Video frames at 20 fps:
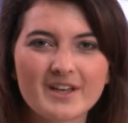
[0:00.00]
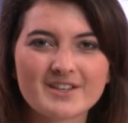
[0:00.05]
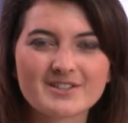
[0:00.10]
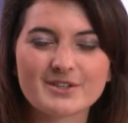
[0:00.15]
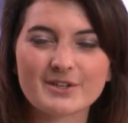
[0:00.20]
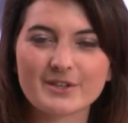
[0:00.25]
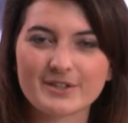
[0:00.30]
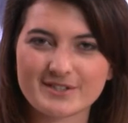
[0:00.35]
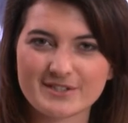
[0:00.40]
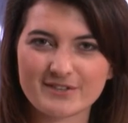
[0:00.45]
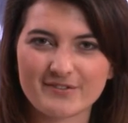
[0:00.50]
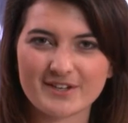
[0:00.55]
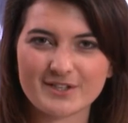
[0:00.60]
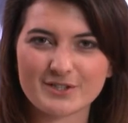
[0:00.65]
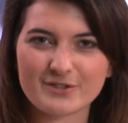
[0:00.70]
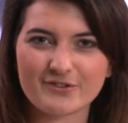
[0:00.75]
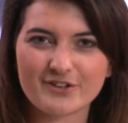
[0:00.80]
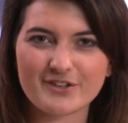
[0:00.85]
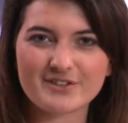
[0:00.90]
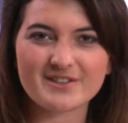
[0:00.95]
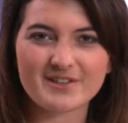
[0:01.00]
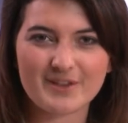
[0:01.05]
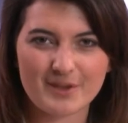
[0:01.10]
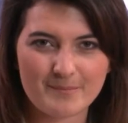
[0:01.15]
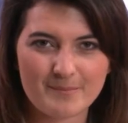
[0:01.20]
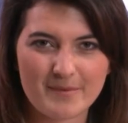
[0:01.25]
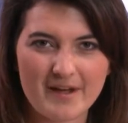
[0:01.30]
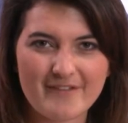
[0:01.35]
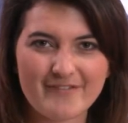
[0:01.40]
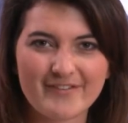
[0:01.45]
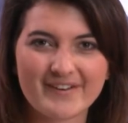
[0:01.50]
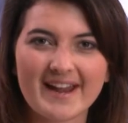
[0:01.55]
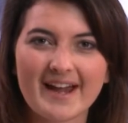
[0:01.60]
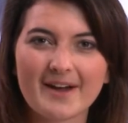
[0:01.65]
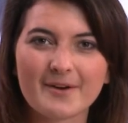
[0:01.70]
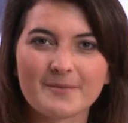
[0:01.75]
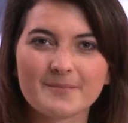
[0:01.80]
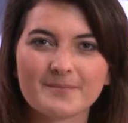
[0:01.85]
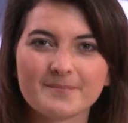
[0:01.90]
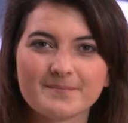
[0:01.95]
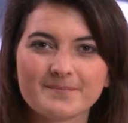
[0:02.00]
exclusive interviews. Goodbye for now.